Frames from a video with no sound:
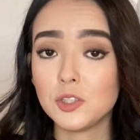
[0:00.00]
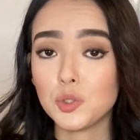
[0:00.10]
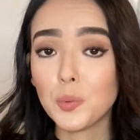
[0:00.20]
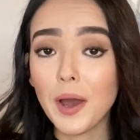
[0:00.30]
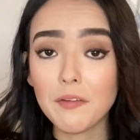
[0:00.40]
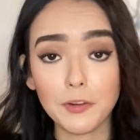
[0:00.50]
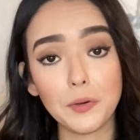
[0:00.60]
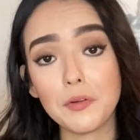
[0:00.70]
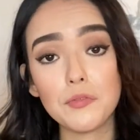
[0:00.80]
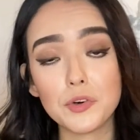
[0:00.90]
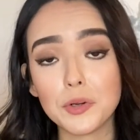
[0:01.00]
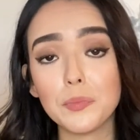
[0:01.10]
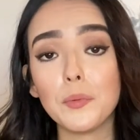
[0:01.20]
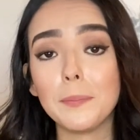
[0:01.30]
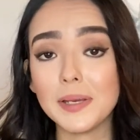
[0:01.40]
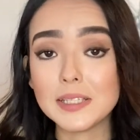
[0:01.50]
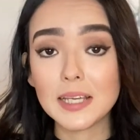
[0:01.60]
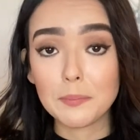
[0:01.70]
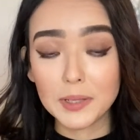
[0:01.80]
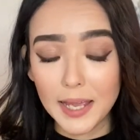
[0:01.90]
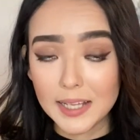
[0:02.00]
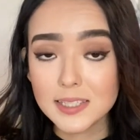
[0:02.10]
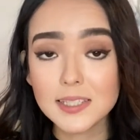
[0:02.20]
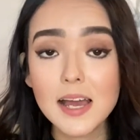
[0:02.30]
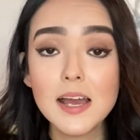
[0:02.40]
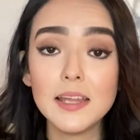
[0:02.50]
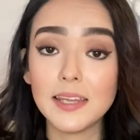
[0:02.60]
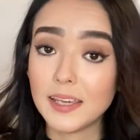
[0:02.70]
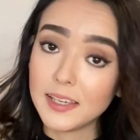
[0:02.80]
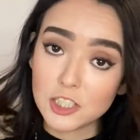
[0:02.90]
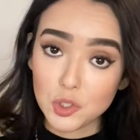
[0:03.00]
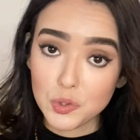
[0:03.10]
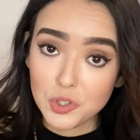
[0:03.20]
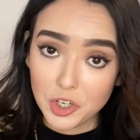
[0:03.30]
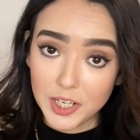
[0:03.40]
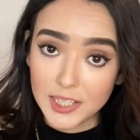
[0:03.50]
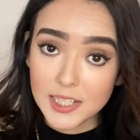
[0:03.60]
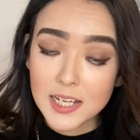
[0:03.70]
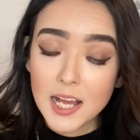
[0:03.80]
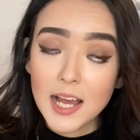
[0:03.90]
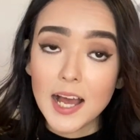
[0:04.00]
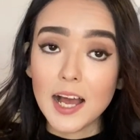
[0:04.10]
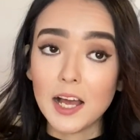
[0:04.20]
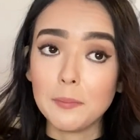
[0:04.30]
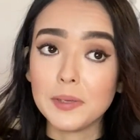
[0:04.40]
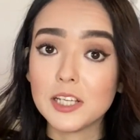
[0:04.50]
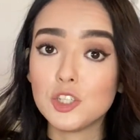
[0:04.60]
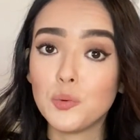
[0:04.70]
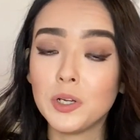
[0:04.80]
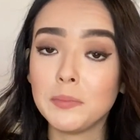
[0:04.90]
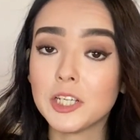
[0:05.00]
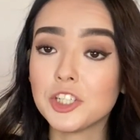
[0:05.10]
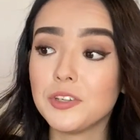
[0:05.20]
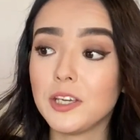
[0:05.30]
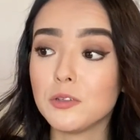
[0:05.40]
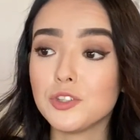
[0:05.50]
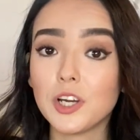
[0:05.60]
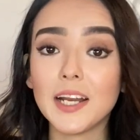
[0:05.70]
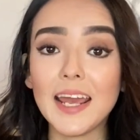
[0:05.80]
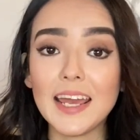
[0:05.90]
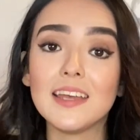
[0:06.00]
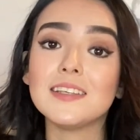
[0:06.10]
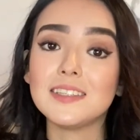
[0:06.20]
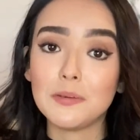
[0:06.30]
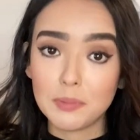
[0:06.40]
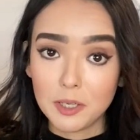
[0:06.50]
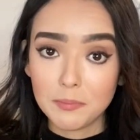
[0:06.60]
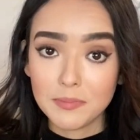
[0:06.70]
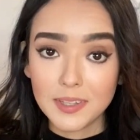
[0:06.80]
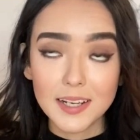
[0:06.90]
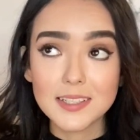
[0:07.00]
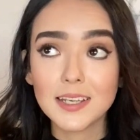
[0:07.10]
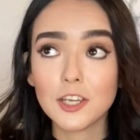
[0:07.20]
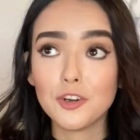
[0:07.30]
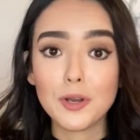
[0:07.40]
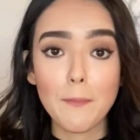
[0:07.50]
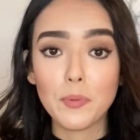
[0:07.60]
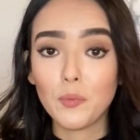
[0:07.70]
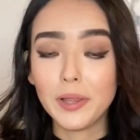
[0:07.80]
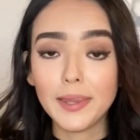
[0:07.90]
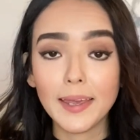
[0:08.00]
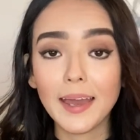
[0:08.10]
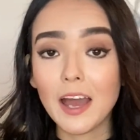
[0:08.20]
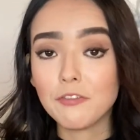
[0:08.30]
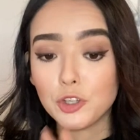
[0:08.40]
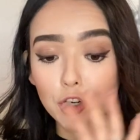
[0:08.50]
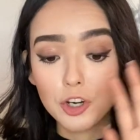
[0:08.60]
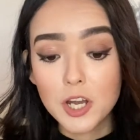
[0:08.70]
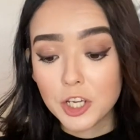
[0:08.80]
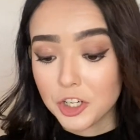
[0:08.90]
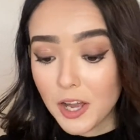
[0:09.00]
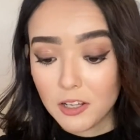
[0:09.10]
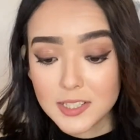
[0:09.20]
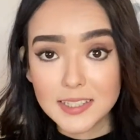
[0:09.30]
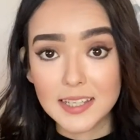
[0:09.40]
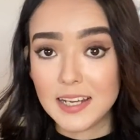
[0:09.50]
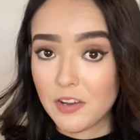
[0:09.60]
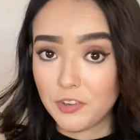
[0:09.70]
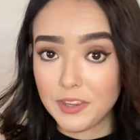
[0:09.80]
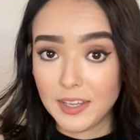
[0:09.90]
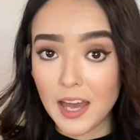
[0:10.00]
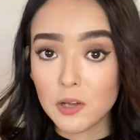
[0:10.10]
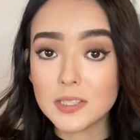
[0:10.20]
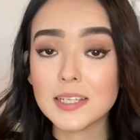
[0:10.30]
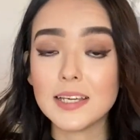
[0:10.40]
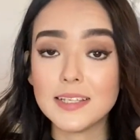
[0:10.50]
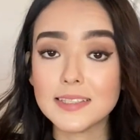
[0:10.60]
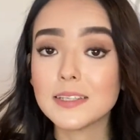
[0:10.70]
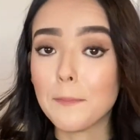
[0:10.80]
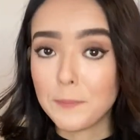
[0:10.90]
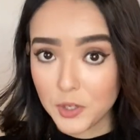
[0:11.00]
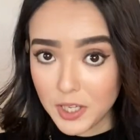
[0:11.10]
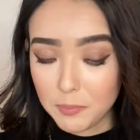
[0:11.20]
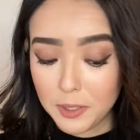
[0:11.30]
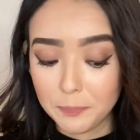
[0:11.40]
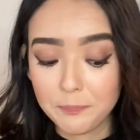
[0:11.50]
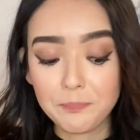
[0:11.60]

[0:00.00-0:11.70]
do have very affordable basic plans that can get you started, because you want to make sure that you start ASAP. That is like your number one thing after your LLC and everything else is bookkeeping.